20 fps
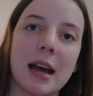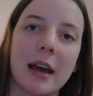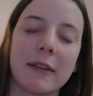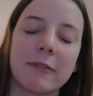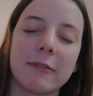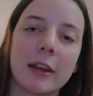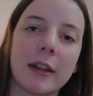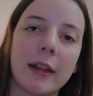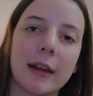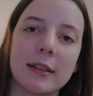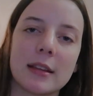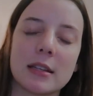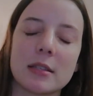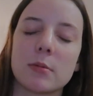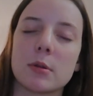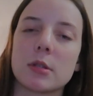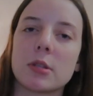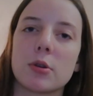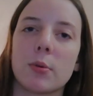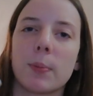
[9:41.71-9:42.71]
I feel like this
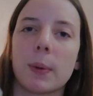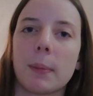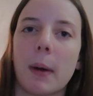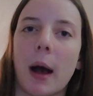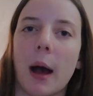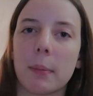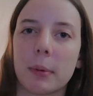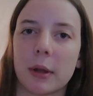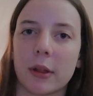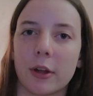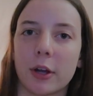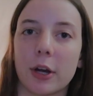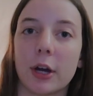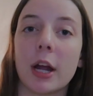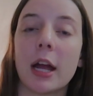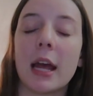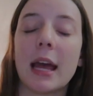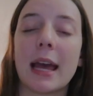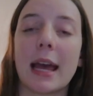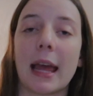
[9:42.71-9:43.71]
was super popular,
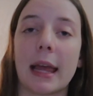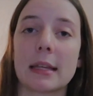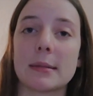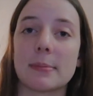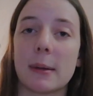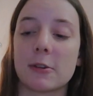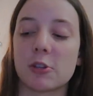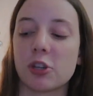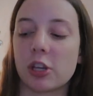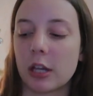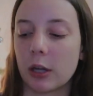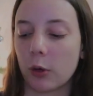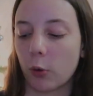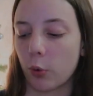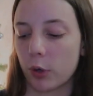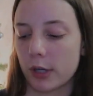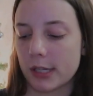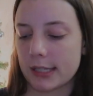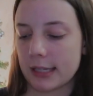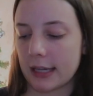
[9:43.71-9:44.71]
especially in
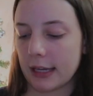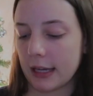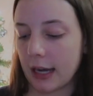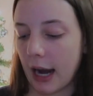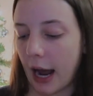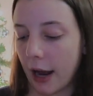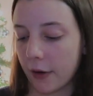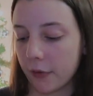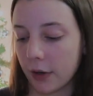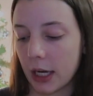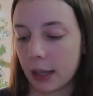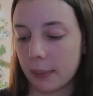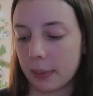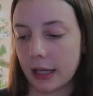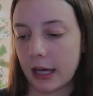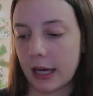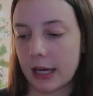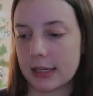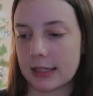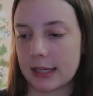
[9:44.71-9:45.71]
quarantine. I read it
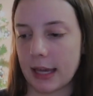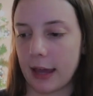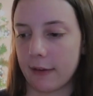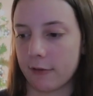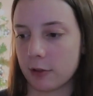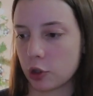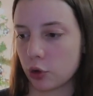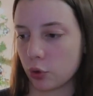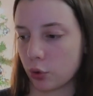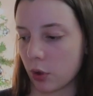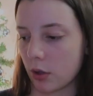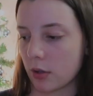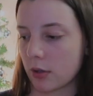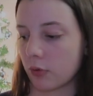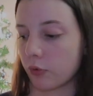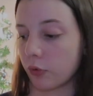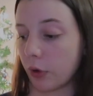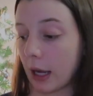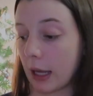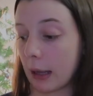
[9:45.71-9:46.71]
because Ava Jules
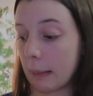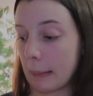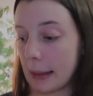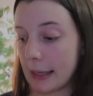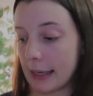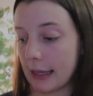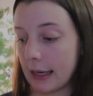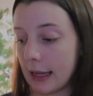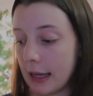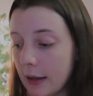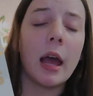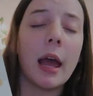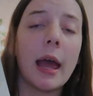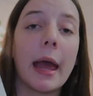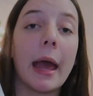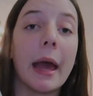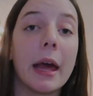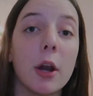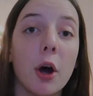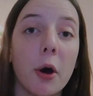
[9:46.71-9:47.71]
recommended it.
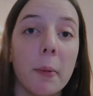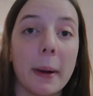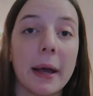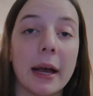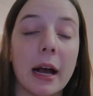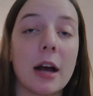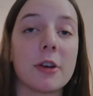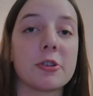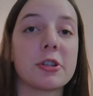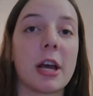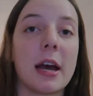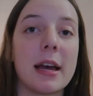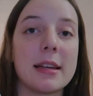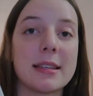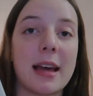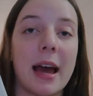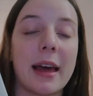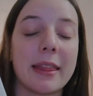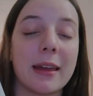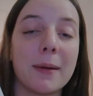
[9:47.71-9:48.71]
And oh my gosh, guys,
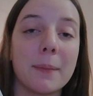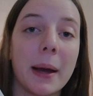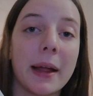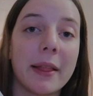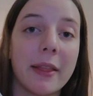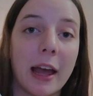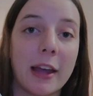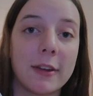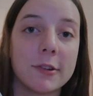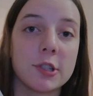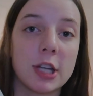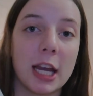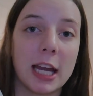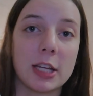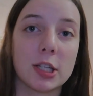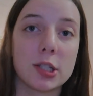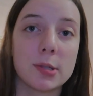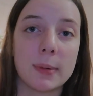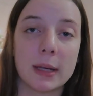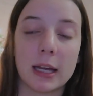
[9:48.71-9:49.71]
I think my life
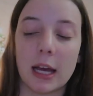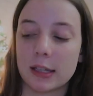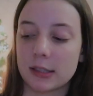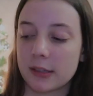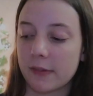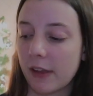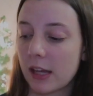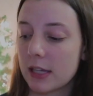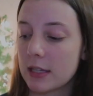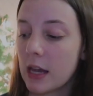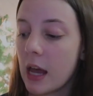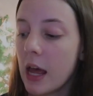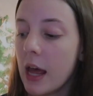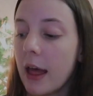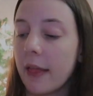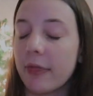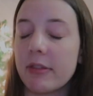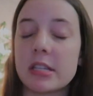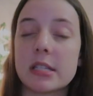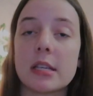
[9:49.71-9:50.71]
changed because of this.
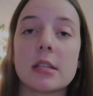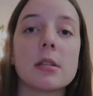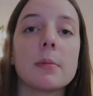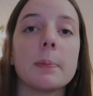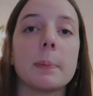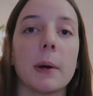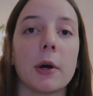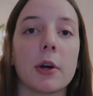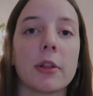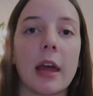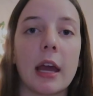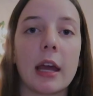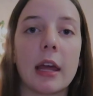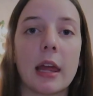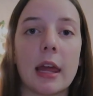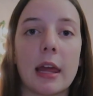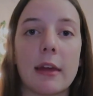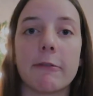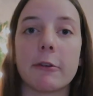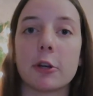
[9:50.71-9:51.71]
This is a book
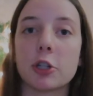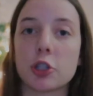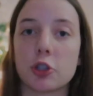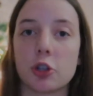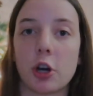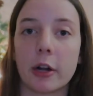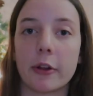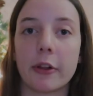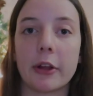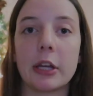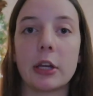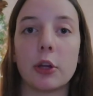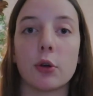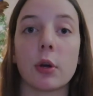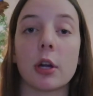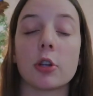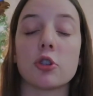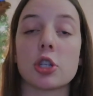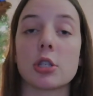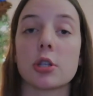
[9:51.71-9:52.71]
that if you're struggling, you
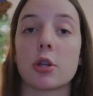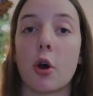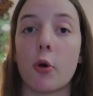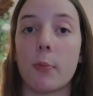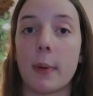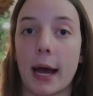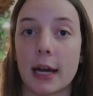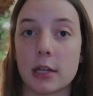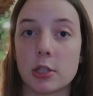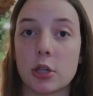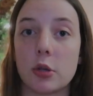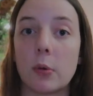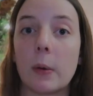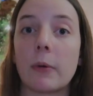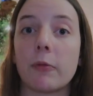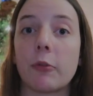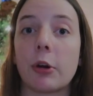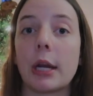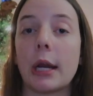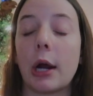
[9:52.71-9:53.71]
can just go back to
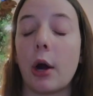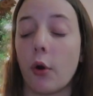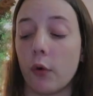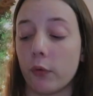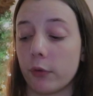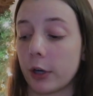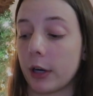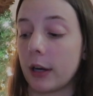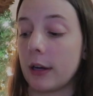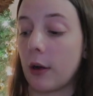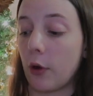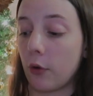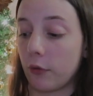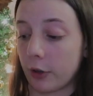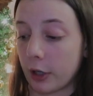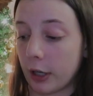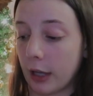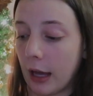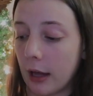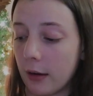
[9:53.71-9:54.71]
and read over and
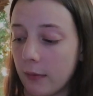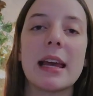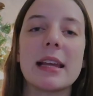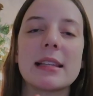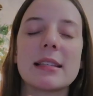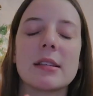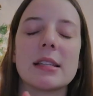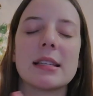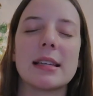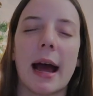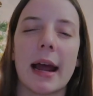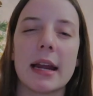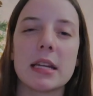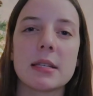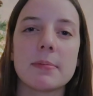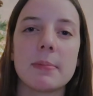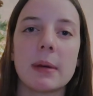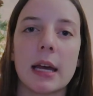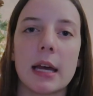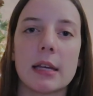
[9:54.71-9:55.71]
over again. It's
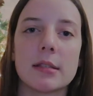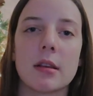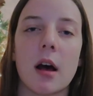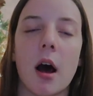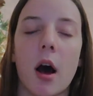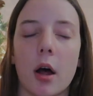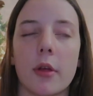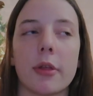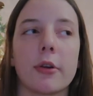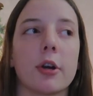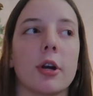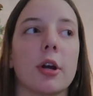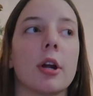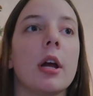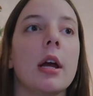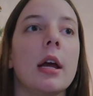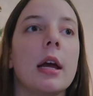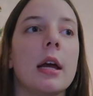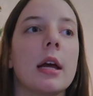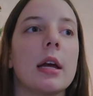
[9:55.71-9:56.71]
nice because the author
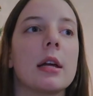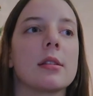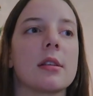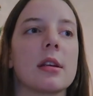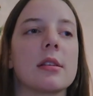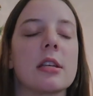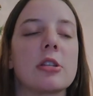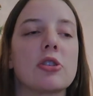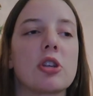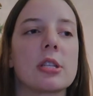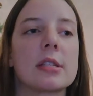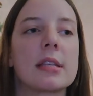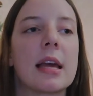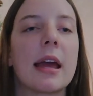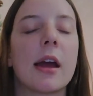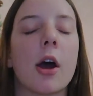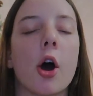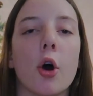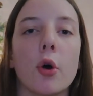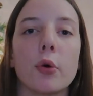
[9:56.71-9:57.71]
doesn't just
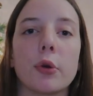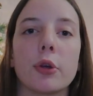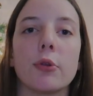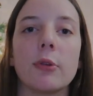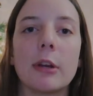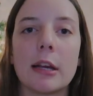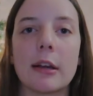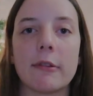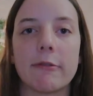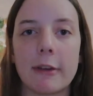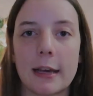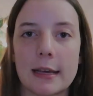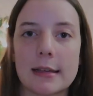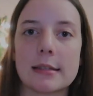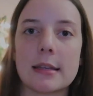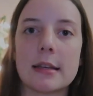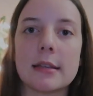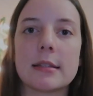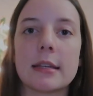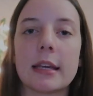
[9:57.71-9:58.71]
say, oh, you need to fix
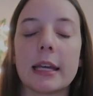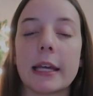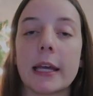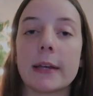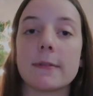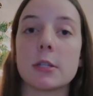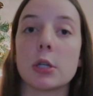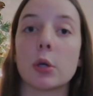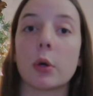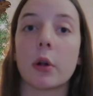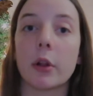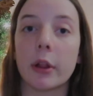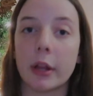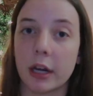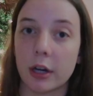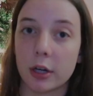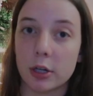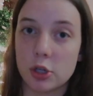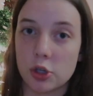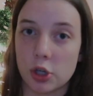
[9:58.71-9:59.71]
this. He gives you
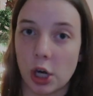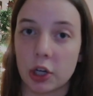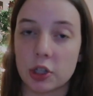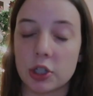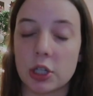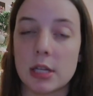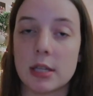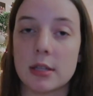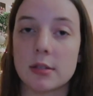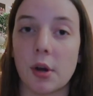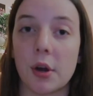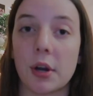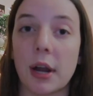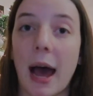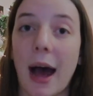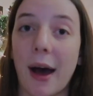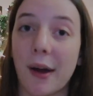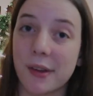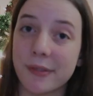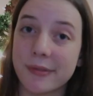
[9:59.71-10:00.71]
clear instructions on
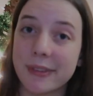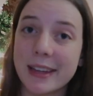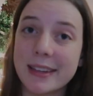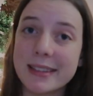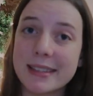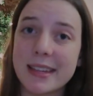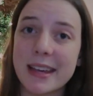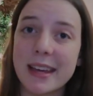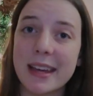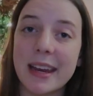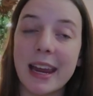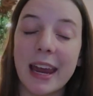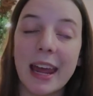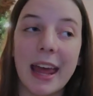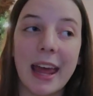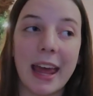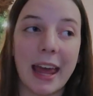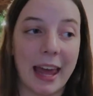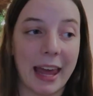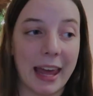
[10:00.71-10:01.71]
how to fix it
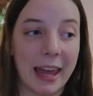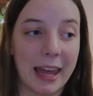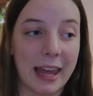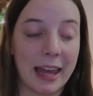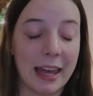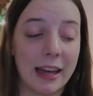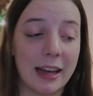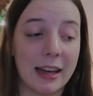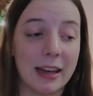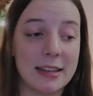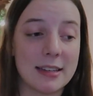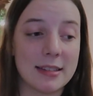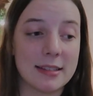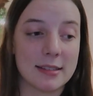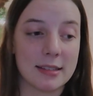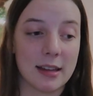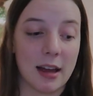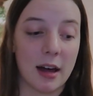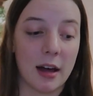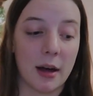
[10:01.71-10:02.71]
and
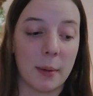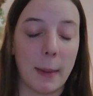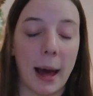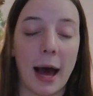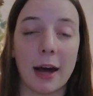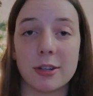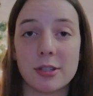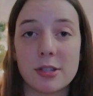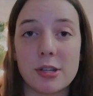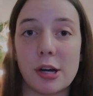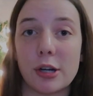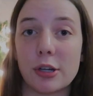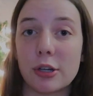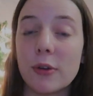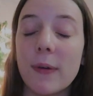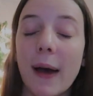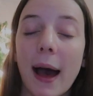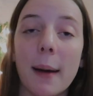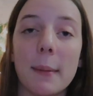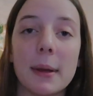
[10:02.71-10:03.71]
how to start
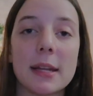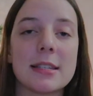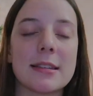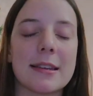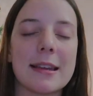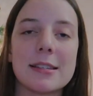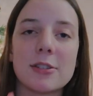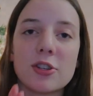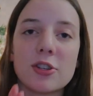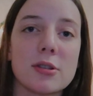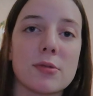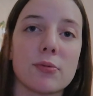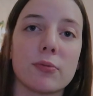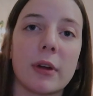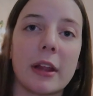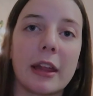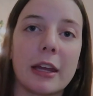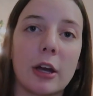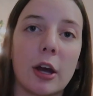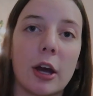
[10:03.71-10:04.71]
new habits. It's
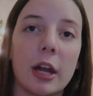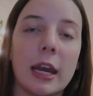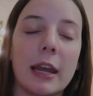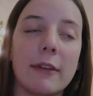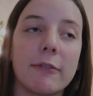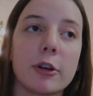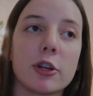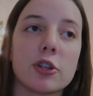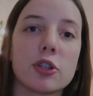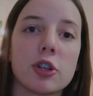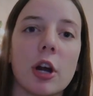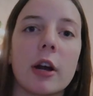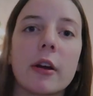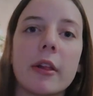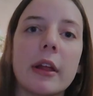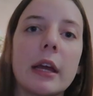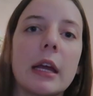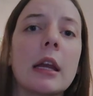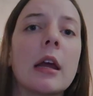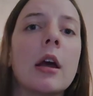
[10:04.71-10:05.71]
really good. If you're
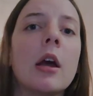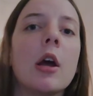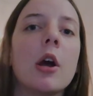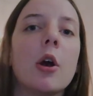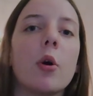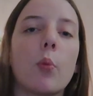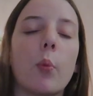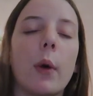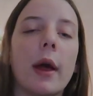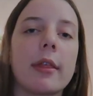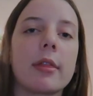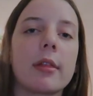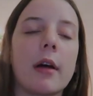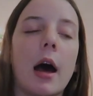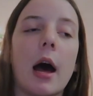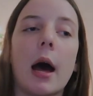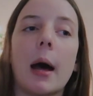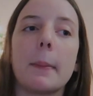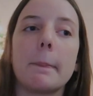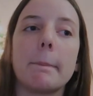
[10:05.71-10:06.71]
struggling with
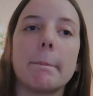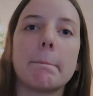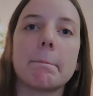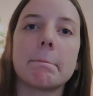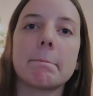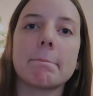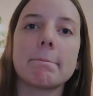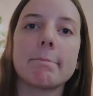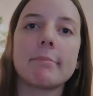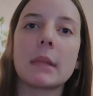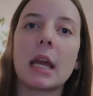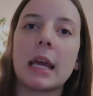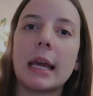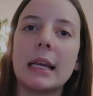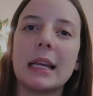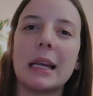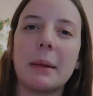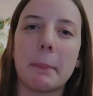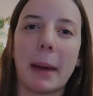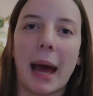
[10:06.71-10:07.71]

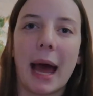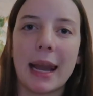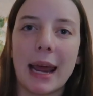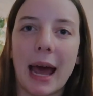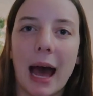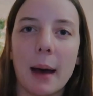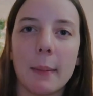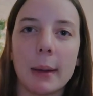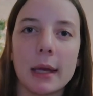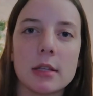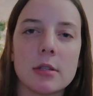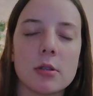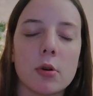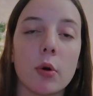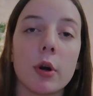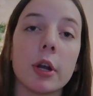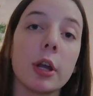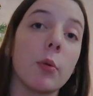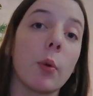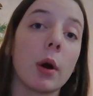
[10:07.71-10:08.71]
any bad habits
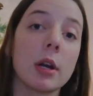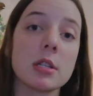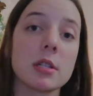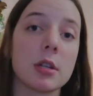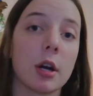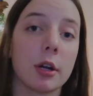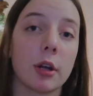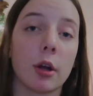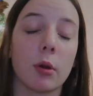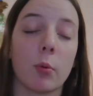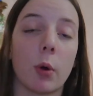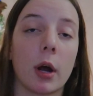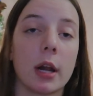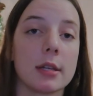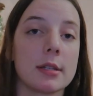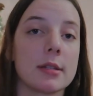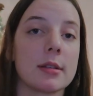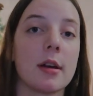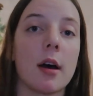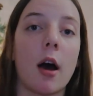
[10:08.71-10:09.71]
or you want to start good
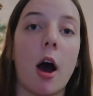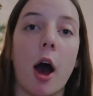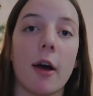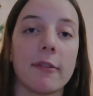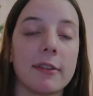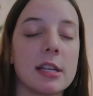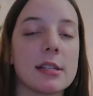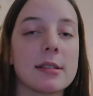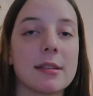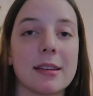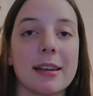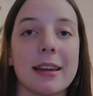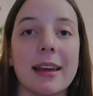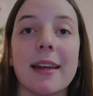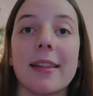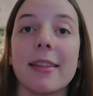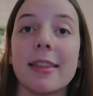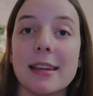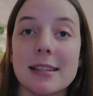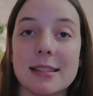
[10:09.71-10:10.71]
ones, obviously
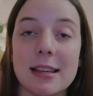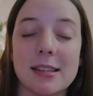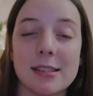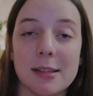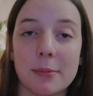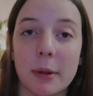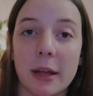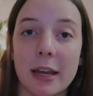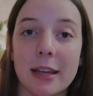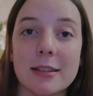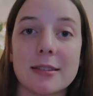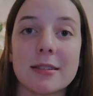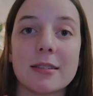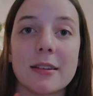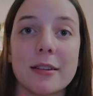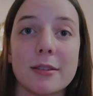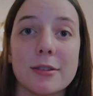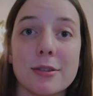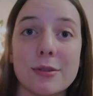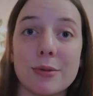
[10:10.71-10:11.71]
this is the place
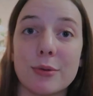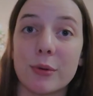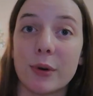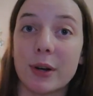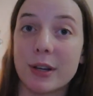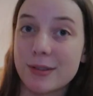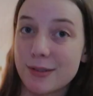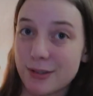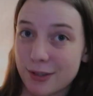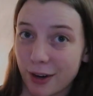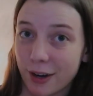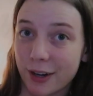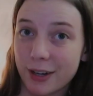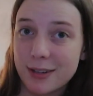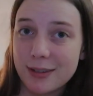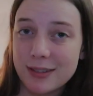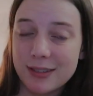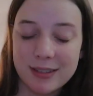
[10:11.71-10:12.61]
to start.